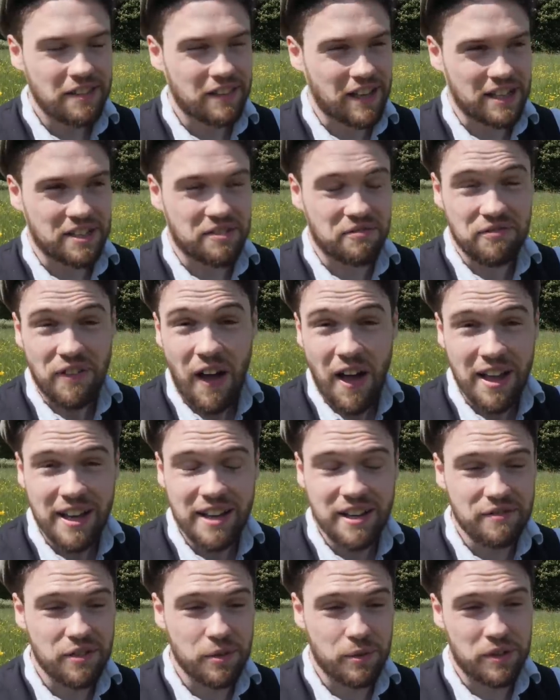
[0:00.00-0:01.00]
That's
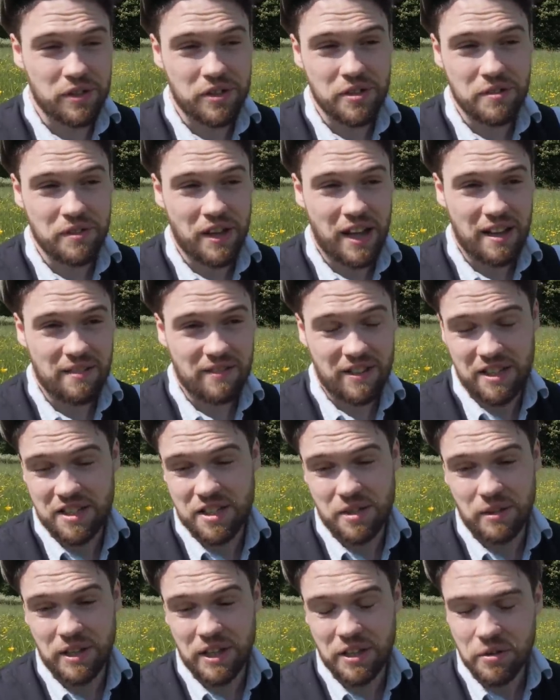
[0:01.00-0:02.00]
fine if you want to do that. That's
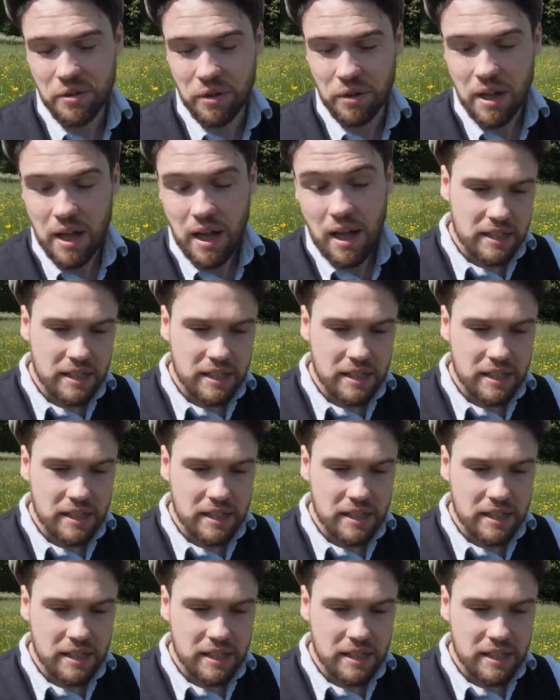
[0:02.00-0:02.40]
totally cool.